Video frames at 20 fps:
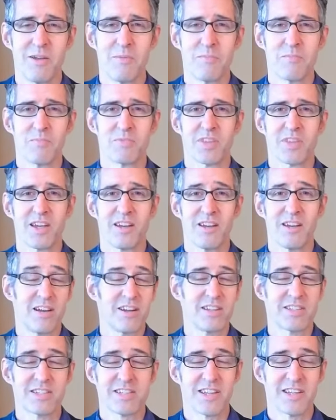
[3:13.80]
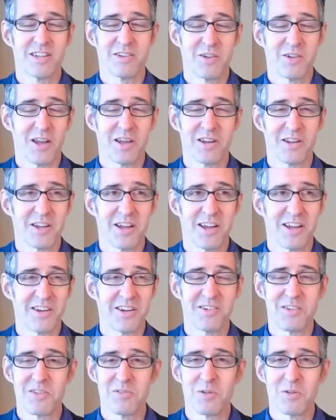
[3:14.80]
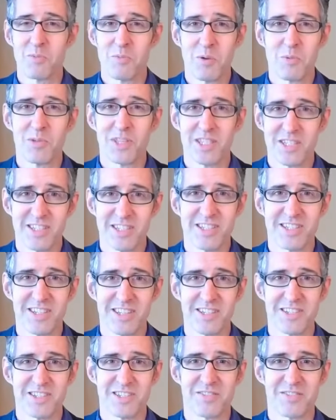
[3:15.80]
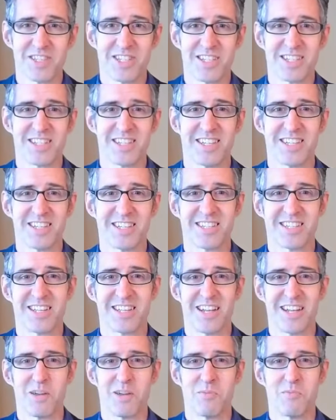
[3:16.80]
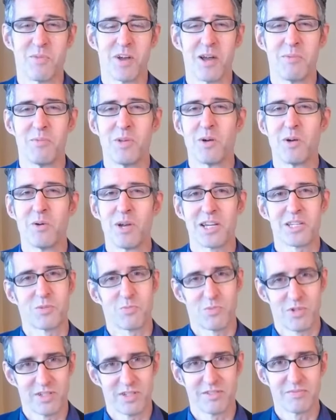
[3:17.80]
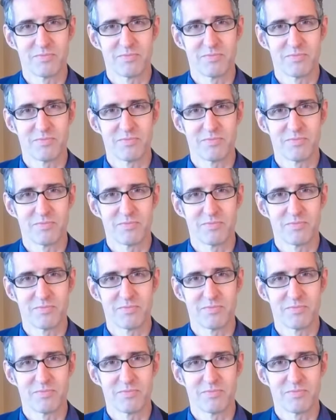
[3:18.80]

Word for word: I, honestly I don't, I don't I don't even remember the details of these things and I'm I'm no expert